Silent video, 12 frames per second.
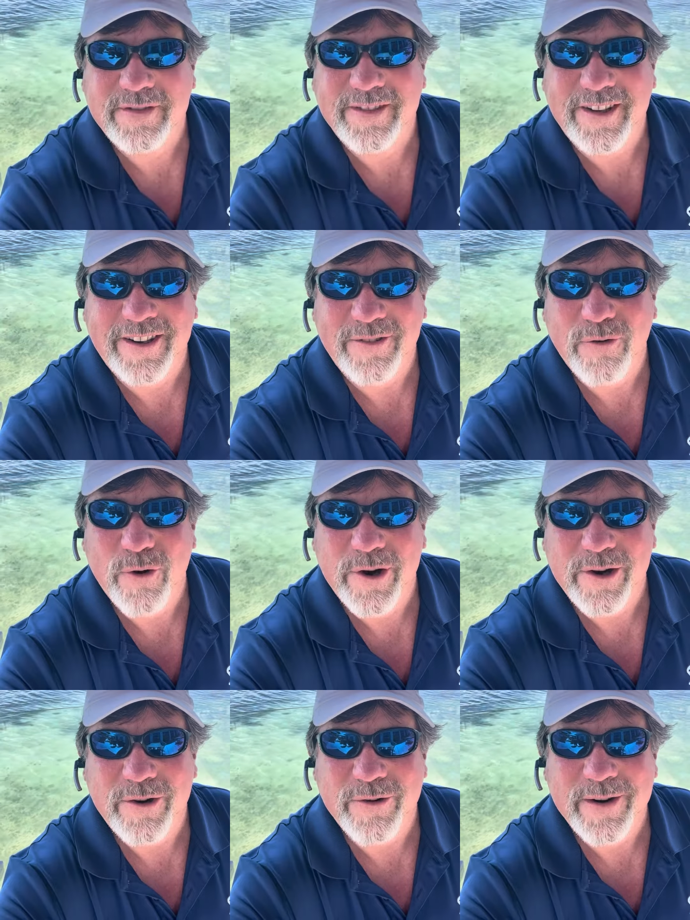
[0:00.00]
here at Royal
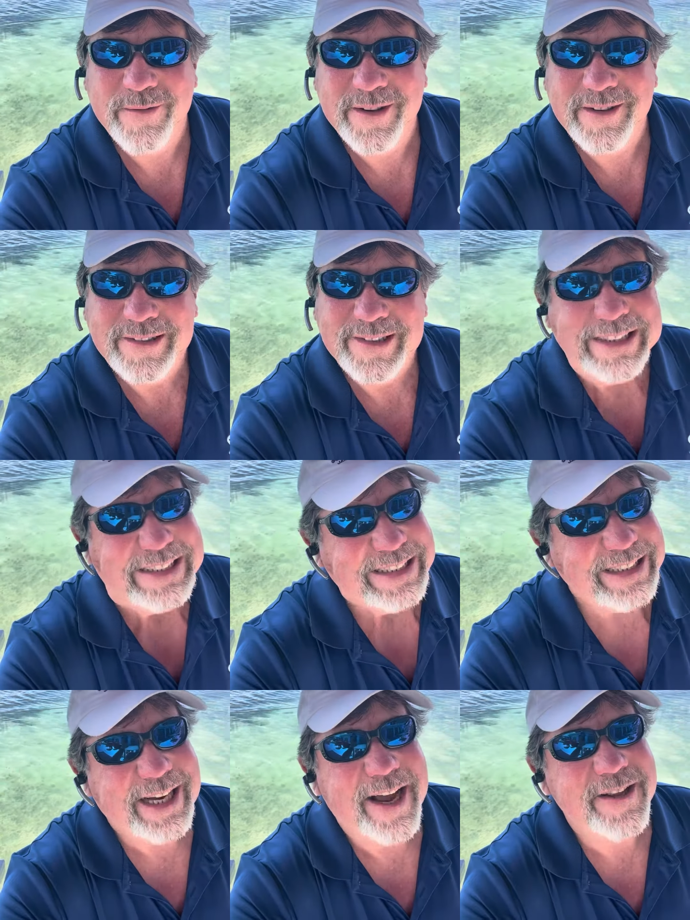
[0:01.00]
Caribbean.
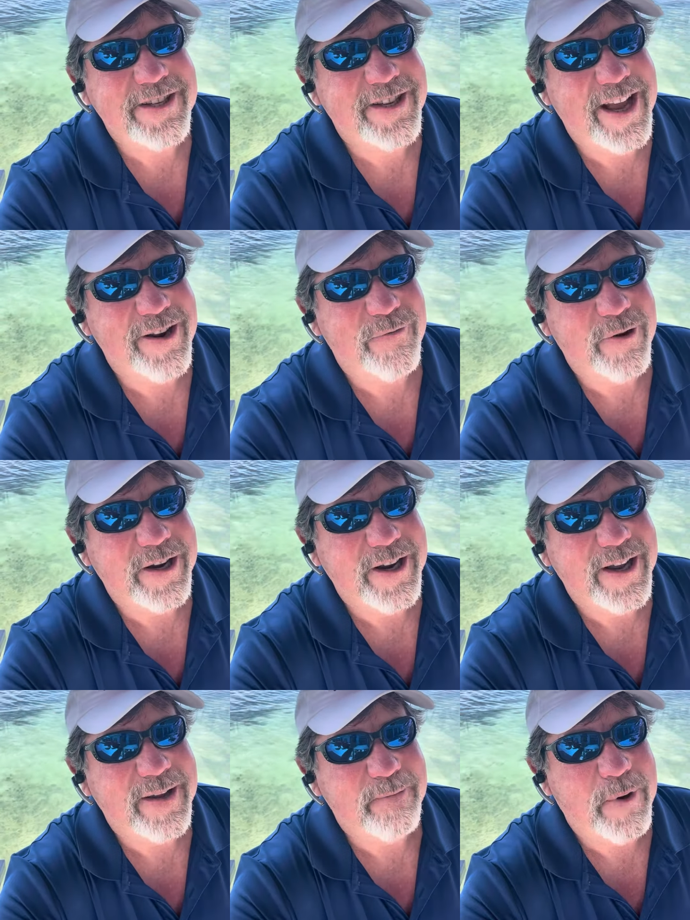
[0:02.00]
Hadn't stayed in one yet,